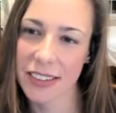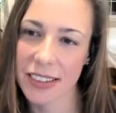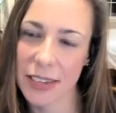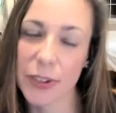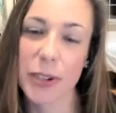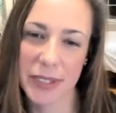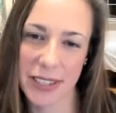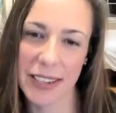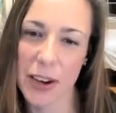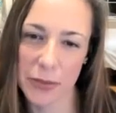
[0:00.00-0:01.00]
if you're
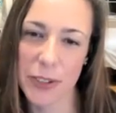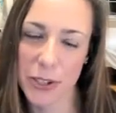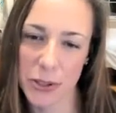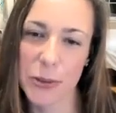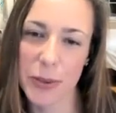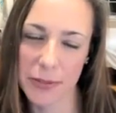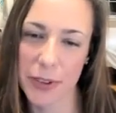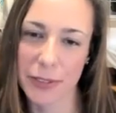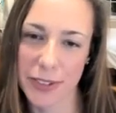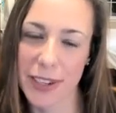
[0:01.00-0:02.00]
too
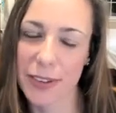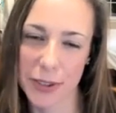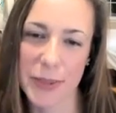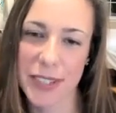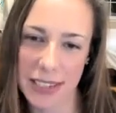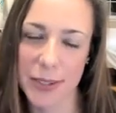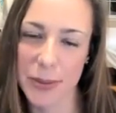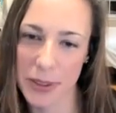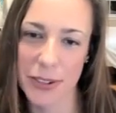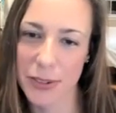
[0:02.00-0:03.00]
involved, if you're obsessed
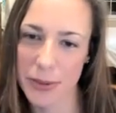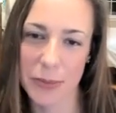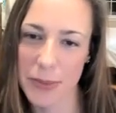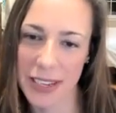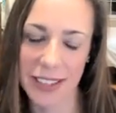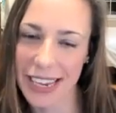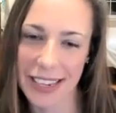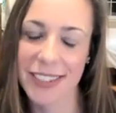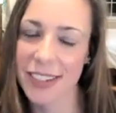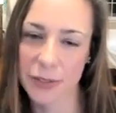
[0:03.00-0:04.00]
with your social media
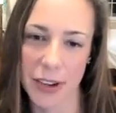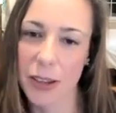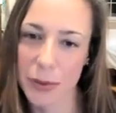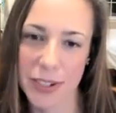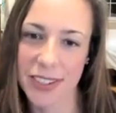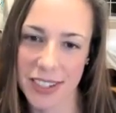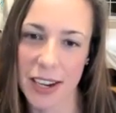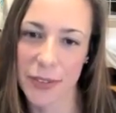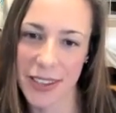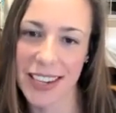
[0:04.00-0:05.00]
likes and followers and
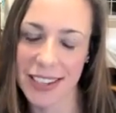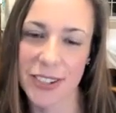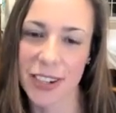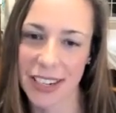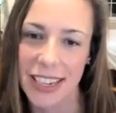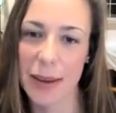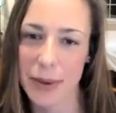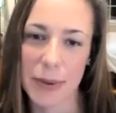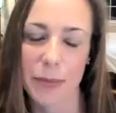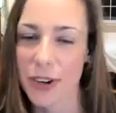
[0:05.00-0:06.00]
stuff, then yes, you're going to get
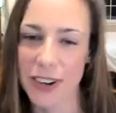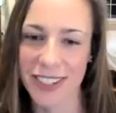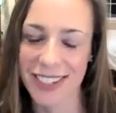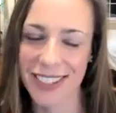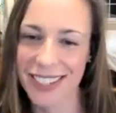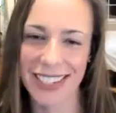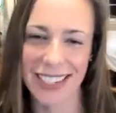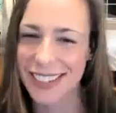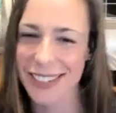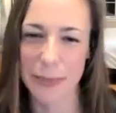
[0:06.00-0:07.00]
maybe more narcissistic
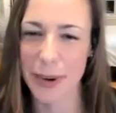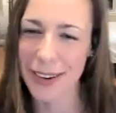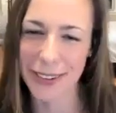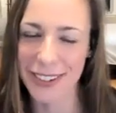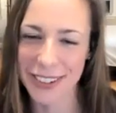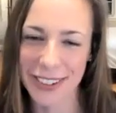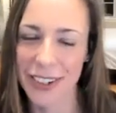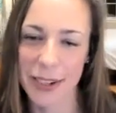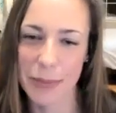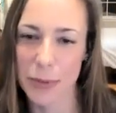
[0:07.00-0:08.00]
in some way, or you're
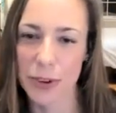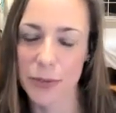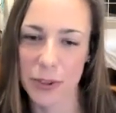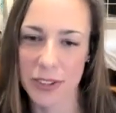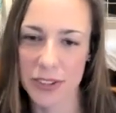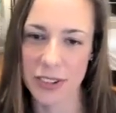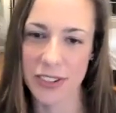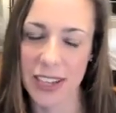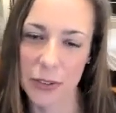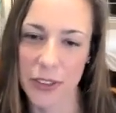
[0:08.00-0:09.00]
going to be more focused on
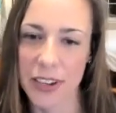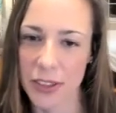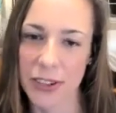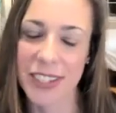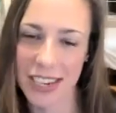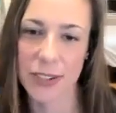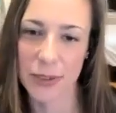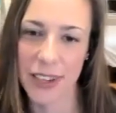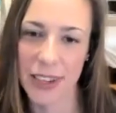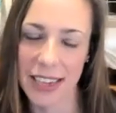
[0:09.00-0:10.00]
yourself than others. And I do
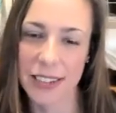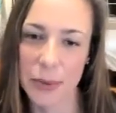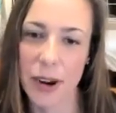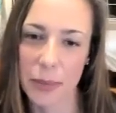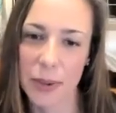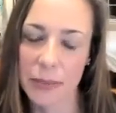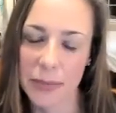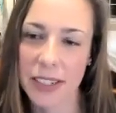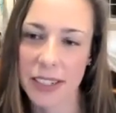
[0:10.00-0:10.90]
think that's a problem.